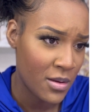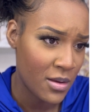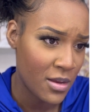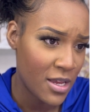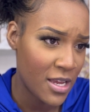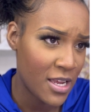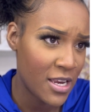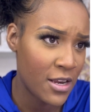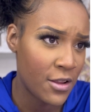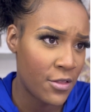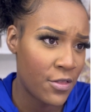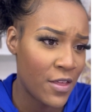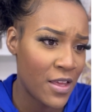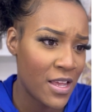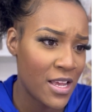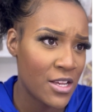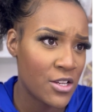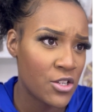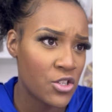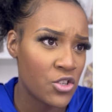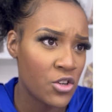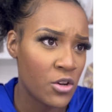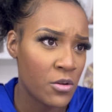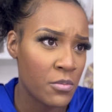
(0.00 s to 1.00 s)
And the thing
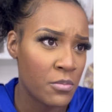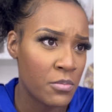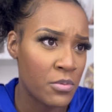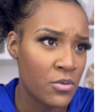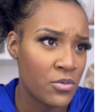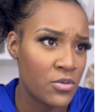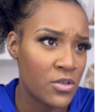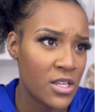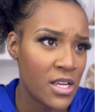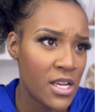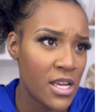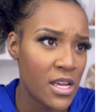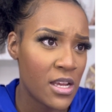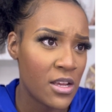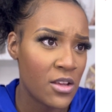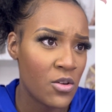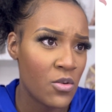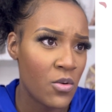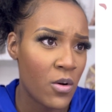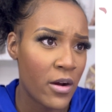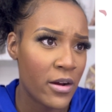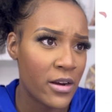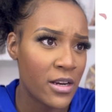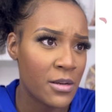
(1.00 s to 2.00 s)
is, your boutique,
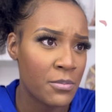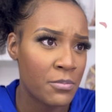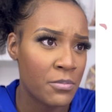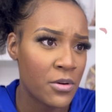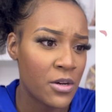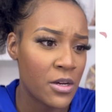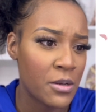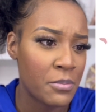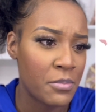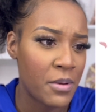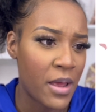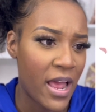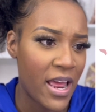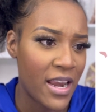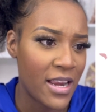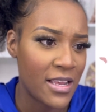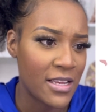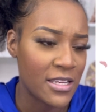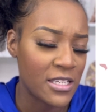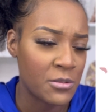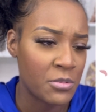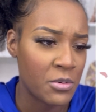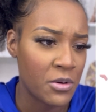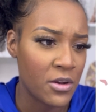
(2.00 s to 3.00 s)
you already put Baddie
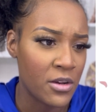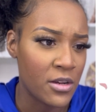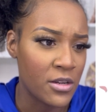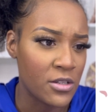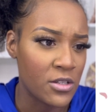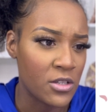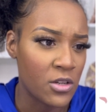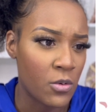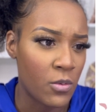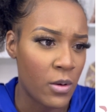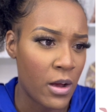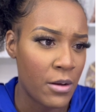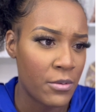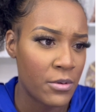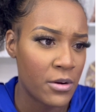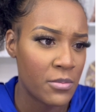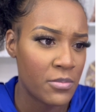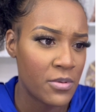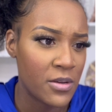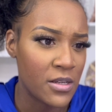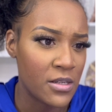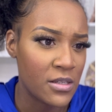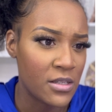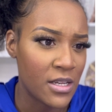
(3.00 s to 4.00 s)
Experience, so why would it
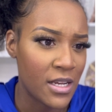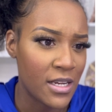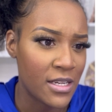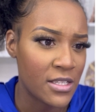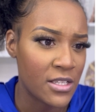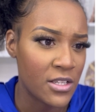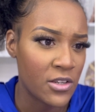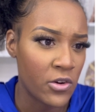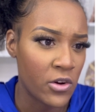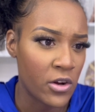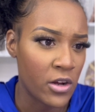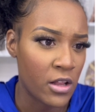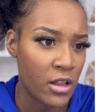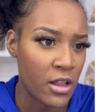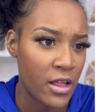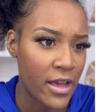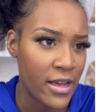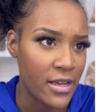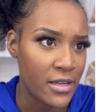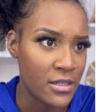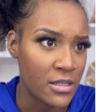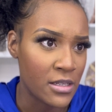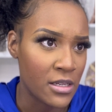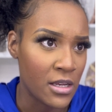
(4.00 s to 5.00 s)
be sexy or
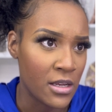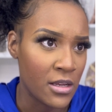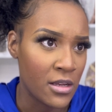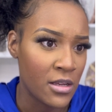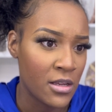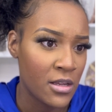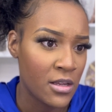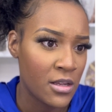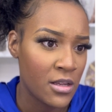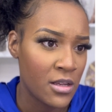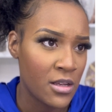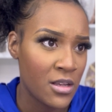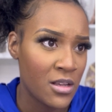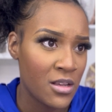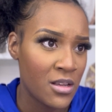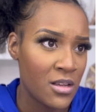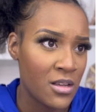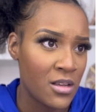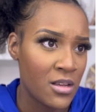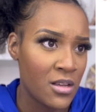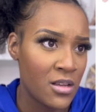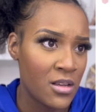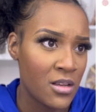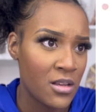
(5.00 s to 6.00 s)
classy,
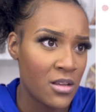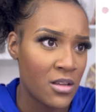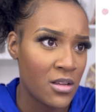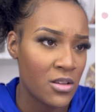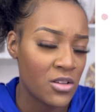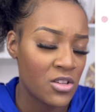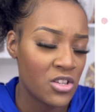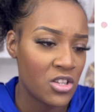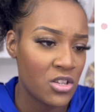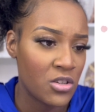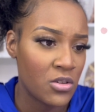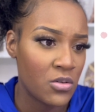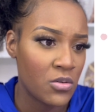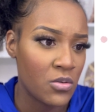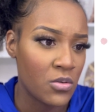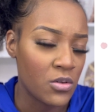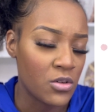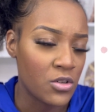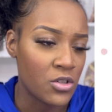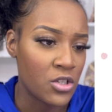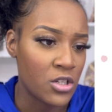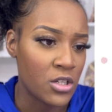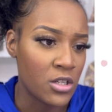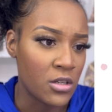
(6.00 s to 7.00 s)
cute or
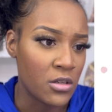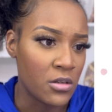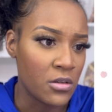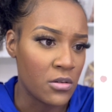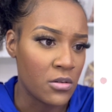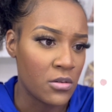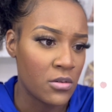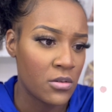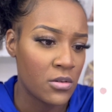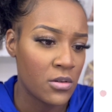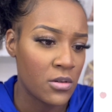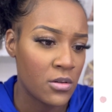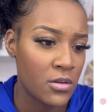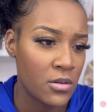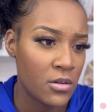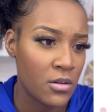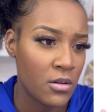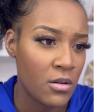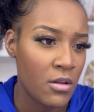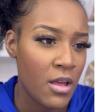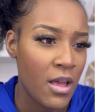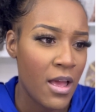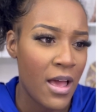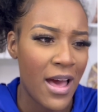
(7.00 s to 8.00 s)
chill?
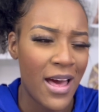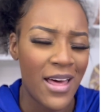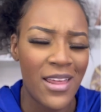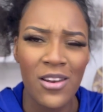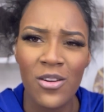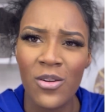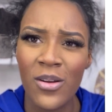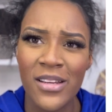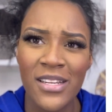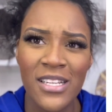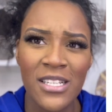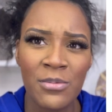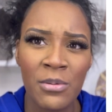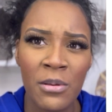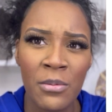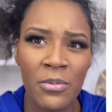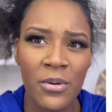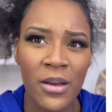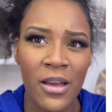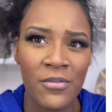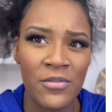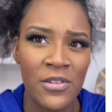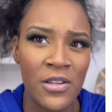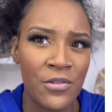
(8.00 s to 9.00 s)
I don't know. I guess people
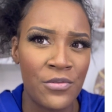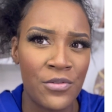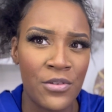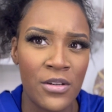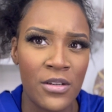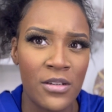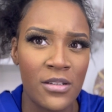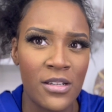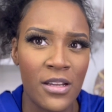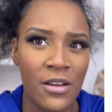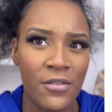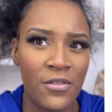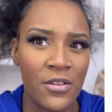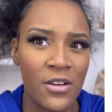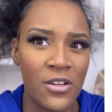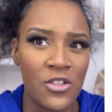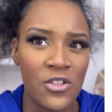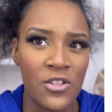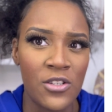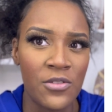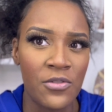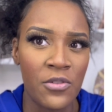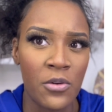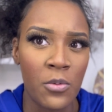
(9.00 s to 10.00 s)
have different
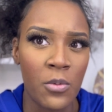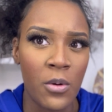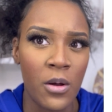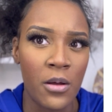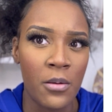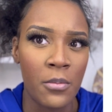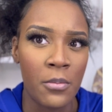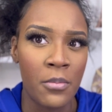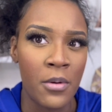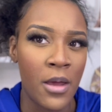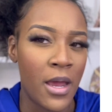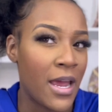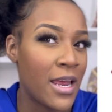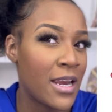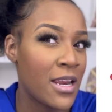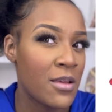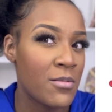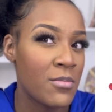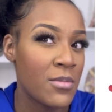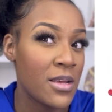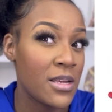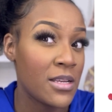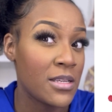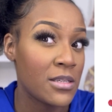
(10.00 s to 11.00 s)
definitions for what baddie
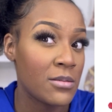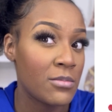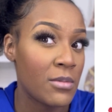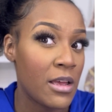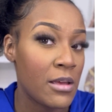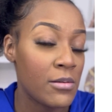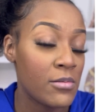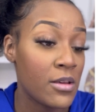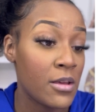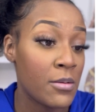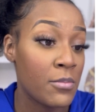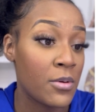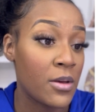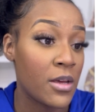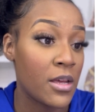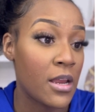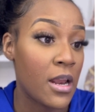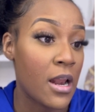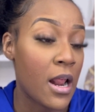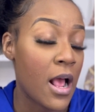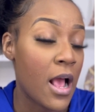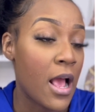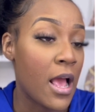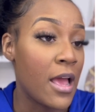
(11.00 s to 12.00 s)
means, maybe.
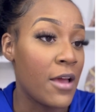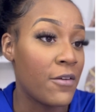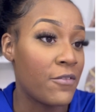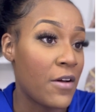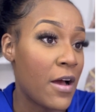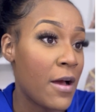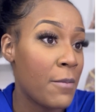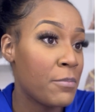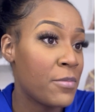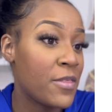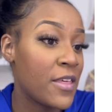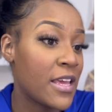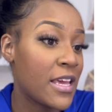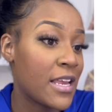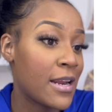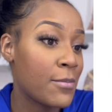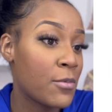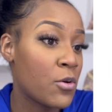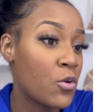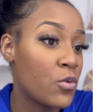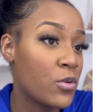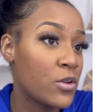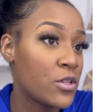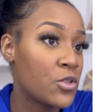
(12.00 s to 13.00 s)
But if I'm thinking I'm
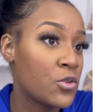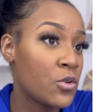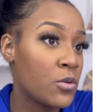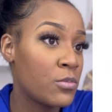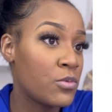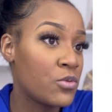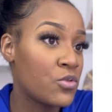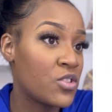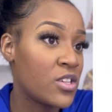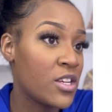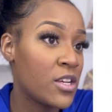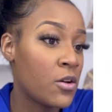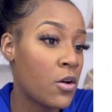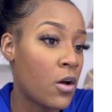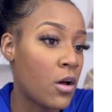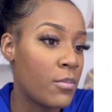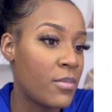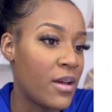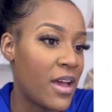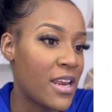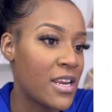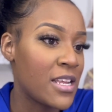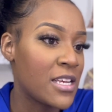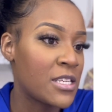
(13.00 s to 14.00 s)
going to a boutique called
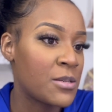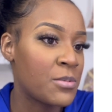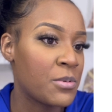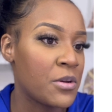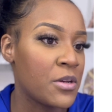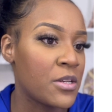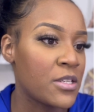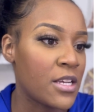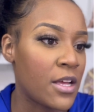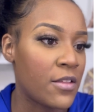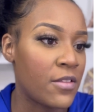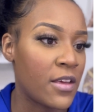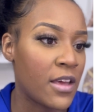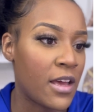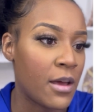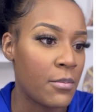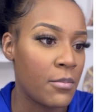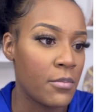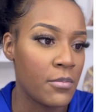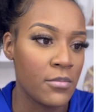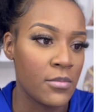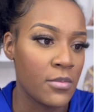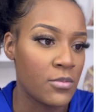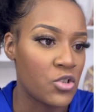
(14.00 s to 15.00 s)
Baddie Experience, I think
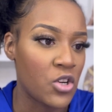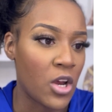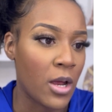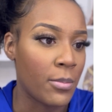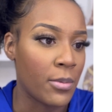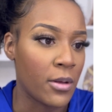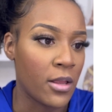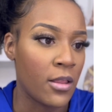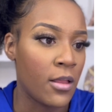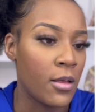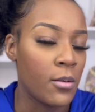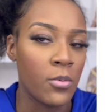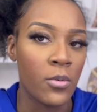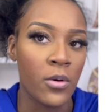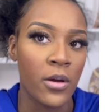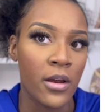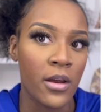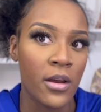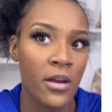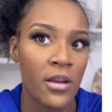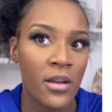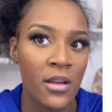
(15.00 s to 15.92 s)
I'm shopping clubwear.